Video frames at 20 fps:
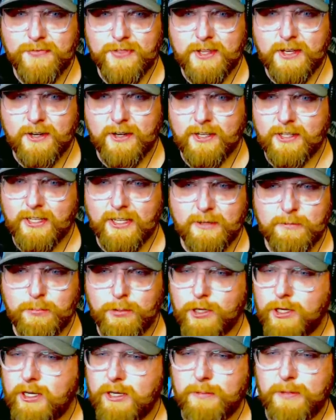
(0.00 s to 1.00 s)
or they
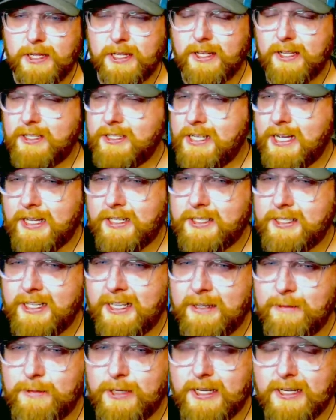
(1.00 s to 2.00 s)
appear to be the exact
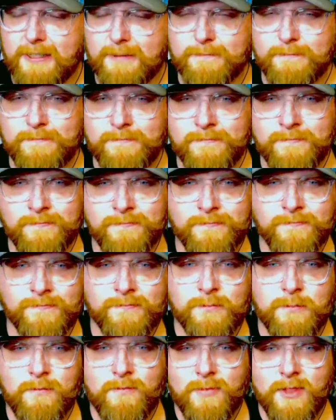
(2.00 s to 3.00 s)
same
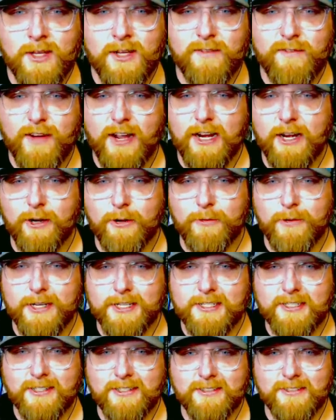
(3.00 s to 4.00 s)
fire
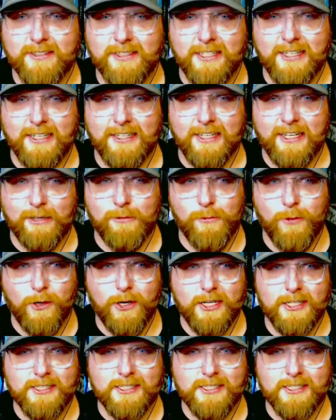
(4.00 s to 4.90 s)
risk, like warning